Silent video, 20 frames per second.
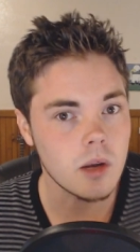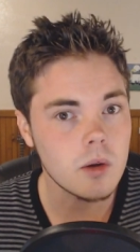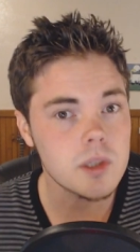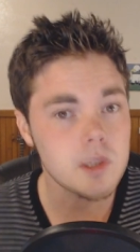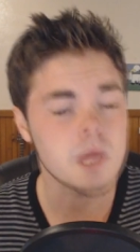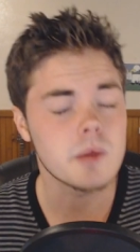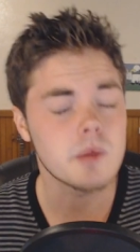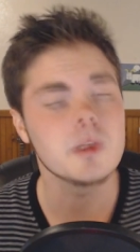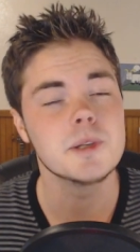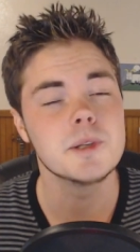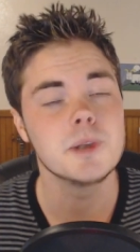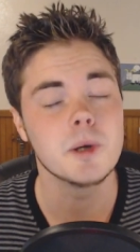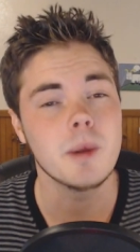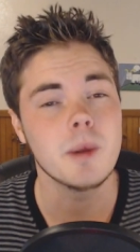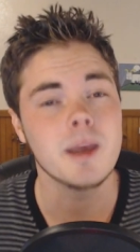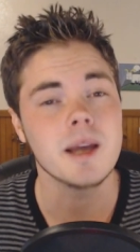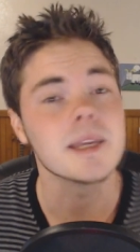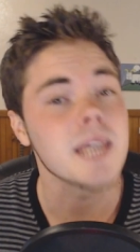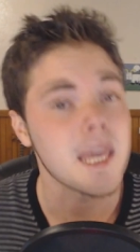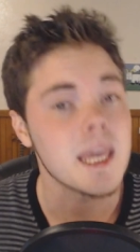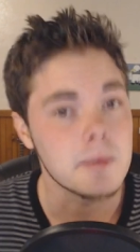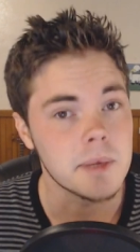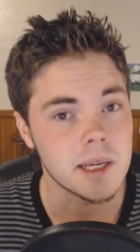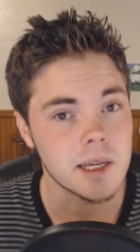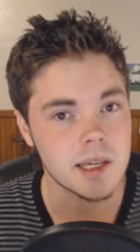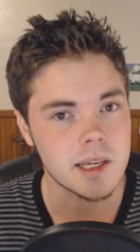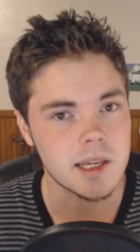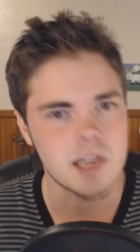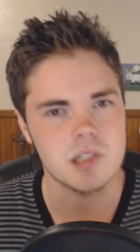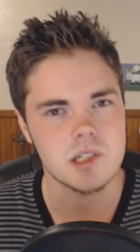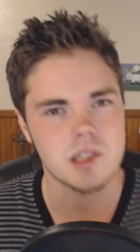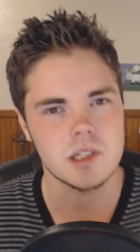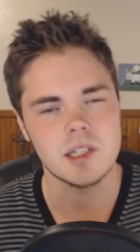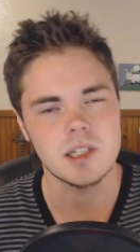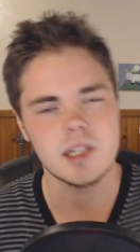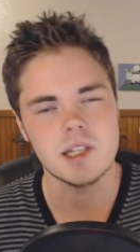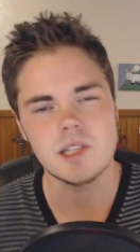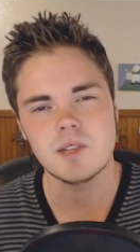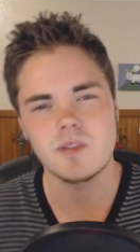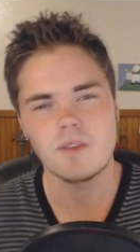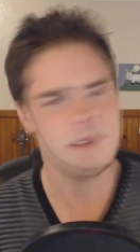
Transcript: I also want to talk about gaming occasionally in these.